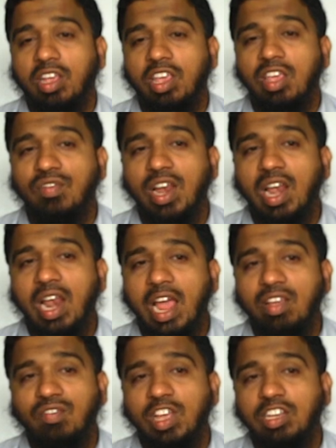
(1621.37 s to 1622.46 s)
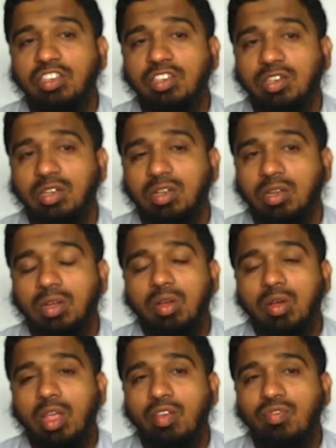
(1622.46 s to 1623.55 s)
given language.
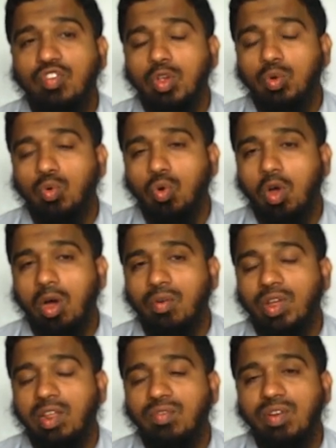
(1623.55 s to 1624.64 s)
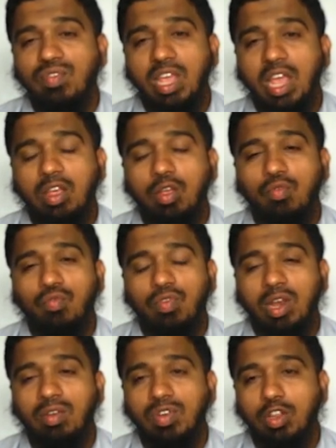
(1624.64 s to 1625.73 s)
If you draw, whenever
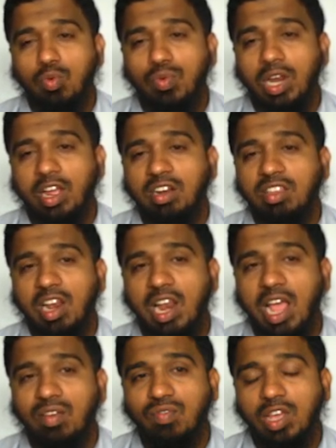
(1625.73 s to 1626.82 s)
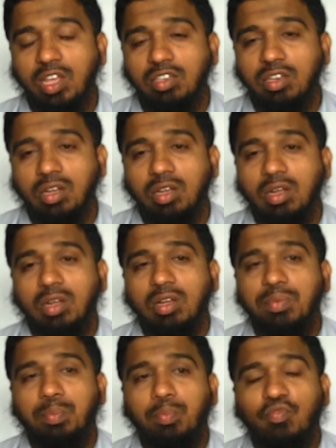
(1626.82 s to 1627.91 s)
you will get the language,
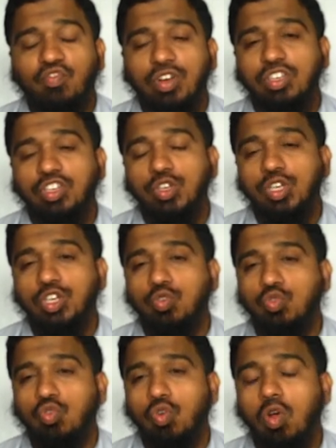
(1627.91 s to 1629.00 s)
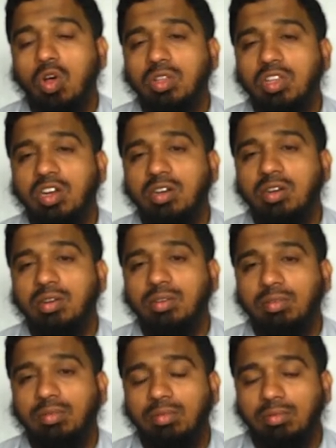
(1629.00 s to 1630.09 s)
first you need to draw the
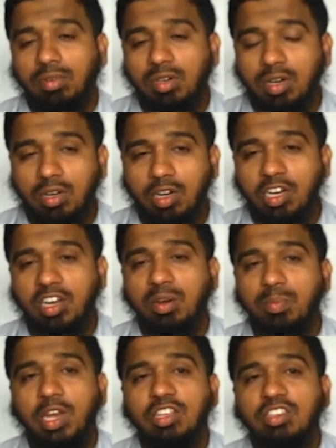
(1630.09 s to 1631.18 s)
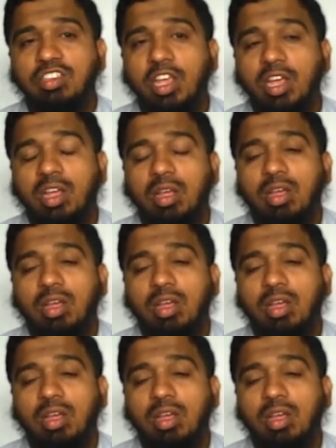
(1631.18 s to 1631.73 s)
deterministic